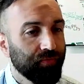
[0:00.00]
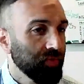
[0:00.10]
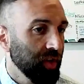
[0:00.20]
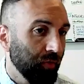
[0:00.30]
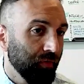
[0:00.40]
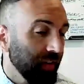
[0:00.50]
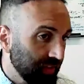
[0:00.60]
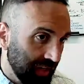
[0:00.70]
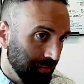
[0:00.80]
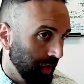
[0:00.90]

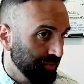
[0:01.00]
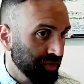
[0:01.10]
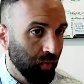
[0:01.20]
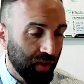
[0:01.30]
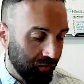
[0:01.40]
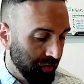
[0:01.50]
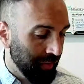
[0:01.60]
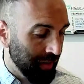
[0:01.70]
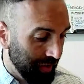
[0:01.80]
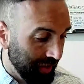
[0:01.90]
15 months or whatever it
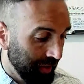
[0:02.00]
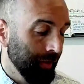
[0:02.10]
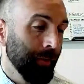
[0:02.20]
may be.